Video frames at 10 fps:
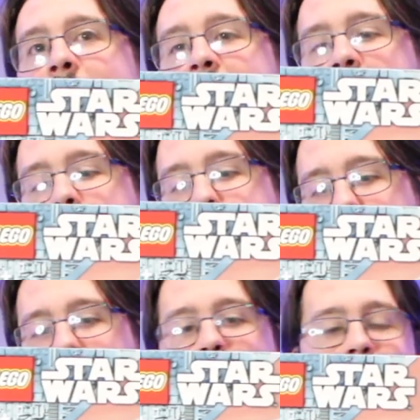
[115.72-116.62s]
Sith
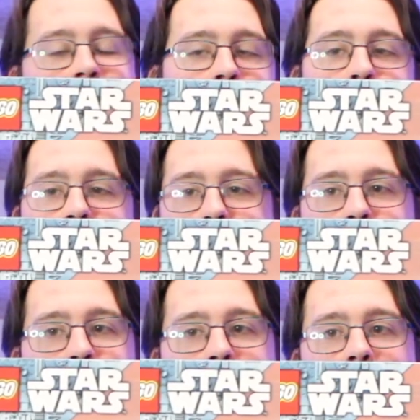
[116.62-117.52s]
Infiltrator I think was a
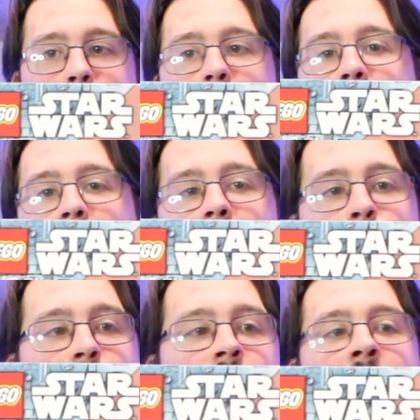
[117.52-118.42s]
good pickup, as
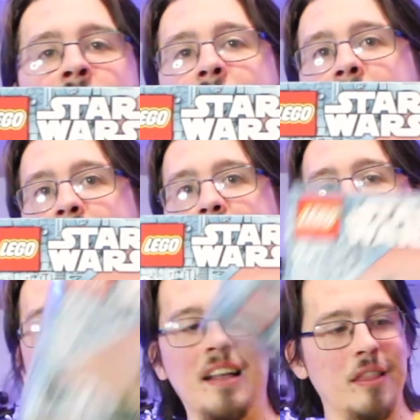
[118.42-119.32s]
much as it is
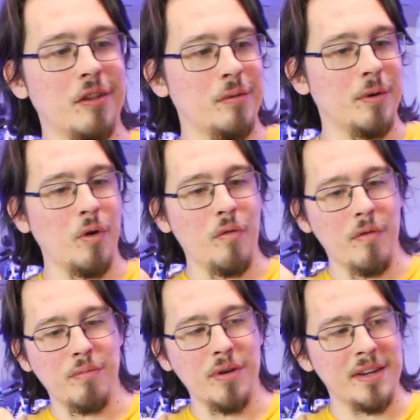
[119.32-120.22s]
a little bit
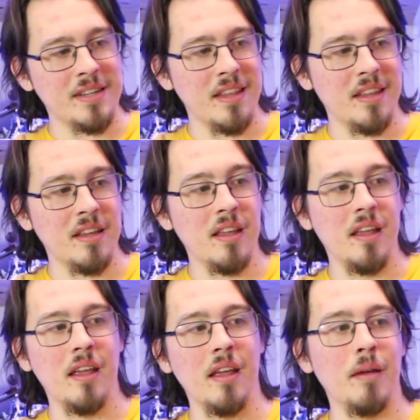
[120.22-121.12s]
overpriced I think,
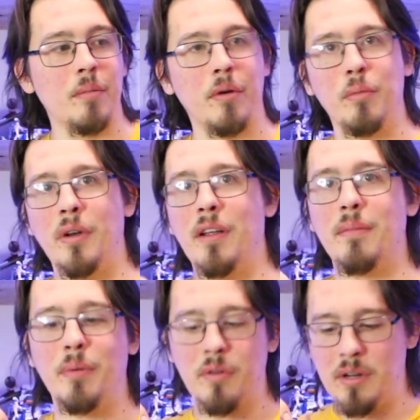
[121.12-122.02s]
but when I
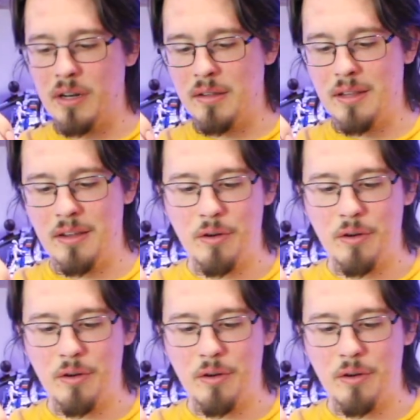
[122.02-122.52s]
build it I'll let you